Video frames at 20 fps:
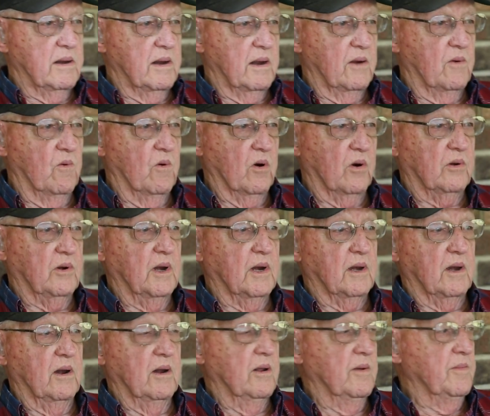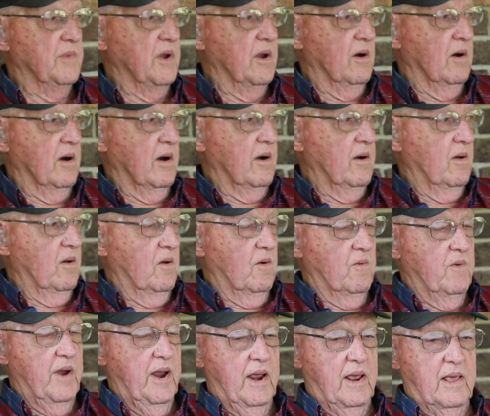I worked at the lumberyard all
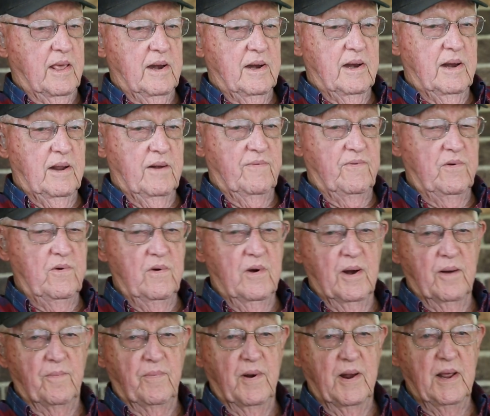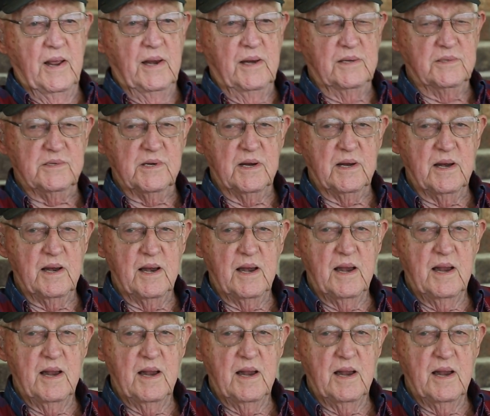week, and I flew airplanes, and